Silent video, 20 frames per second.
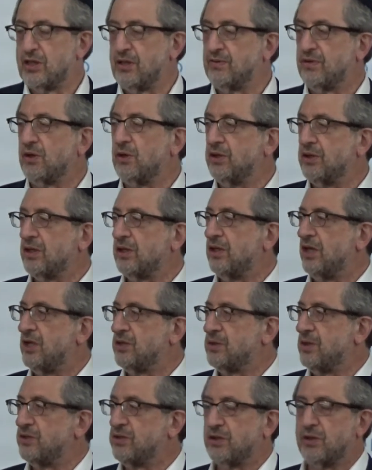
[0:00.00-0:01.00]
She doesn't have to go to the
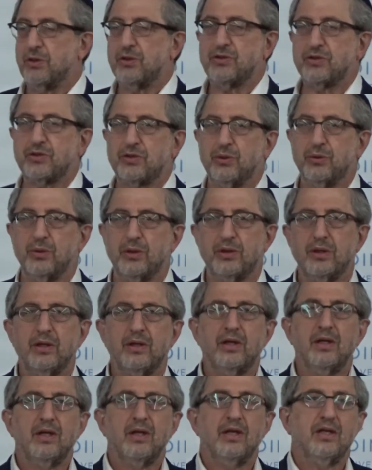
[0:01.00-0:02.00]
class, she has to go to school.
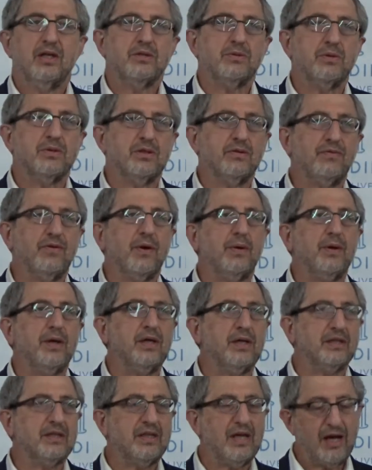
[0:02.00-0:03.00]
This was a
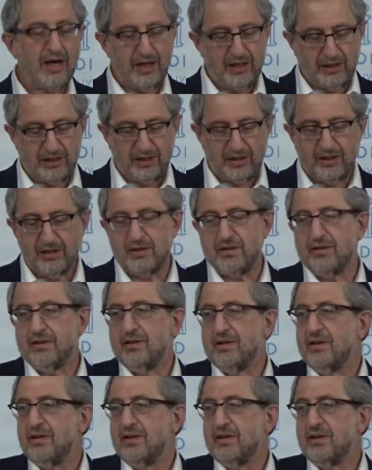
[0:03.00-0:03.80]
very entitled,